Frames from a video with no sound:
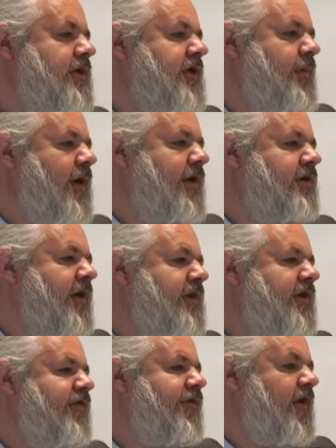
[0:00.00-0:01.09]
say by
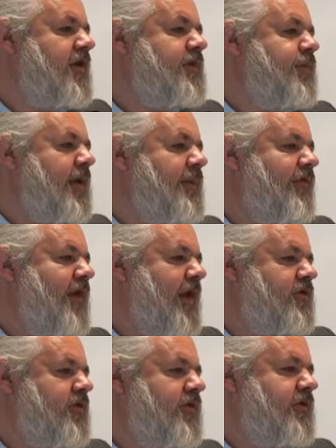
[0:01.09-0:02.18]
directing a fast beam of
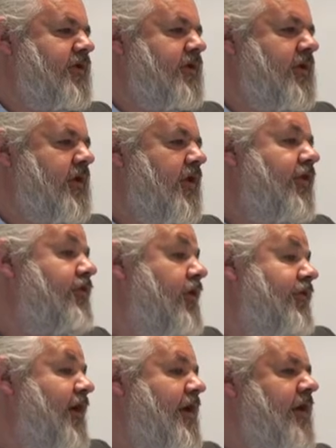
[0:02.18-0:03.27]
electrons through
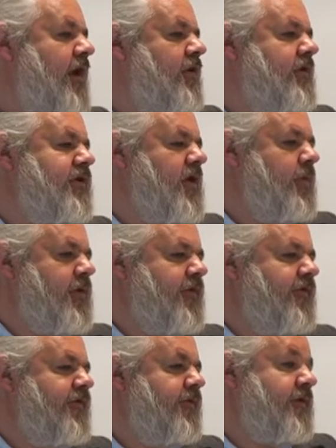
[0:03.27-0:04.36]
a very dilute sample
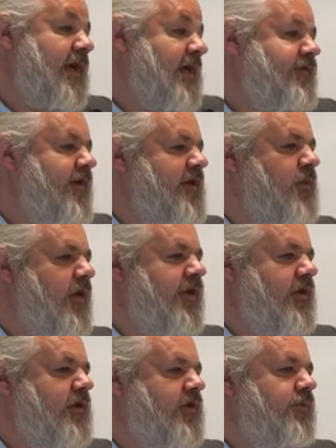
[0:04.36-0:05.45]
of gas phase
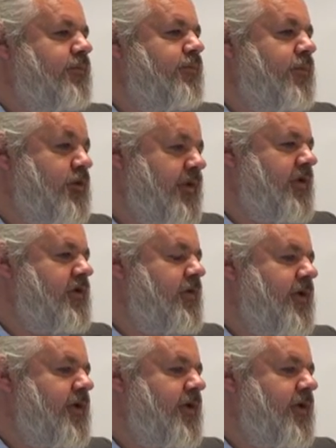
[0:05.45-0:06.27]
molecules between the two